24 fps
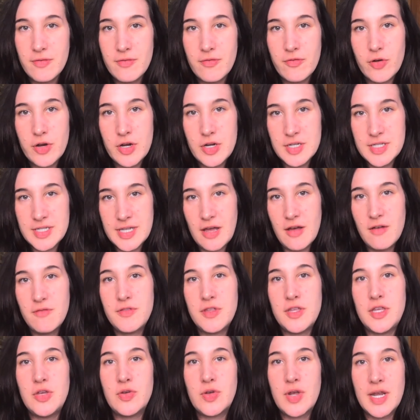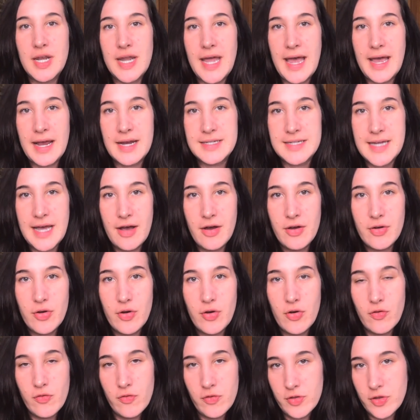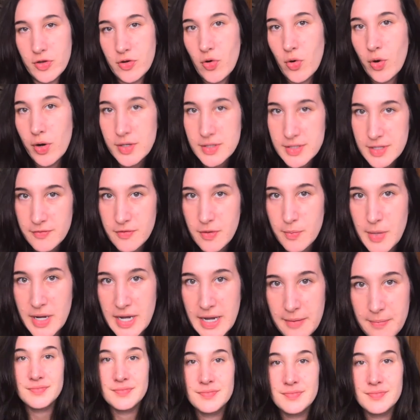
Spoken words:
for yourself that you can act out over the course of a minute.